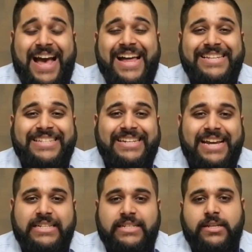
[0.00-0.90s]

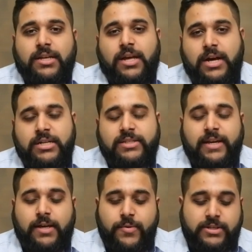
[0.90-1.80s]
hand-selected casks
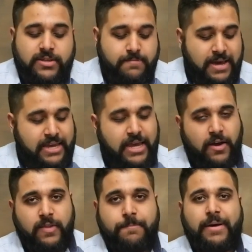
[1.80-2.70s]
that go into the
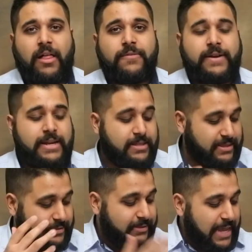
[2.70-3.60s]
making of the
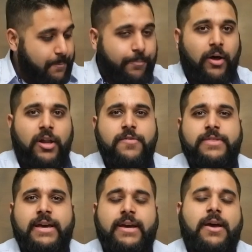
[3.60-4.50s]
Balvenie, that bottle
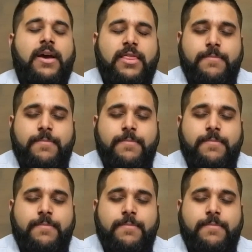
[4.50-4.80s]
over there,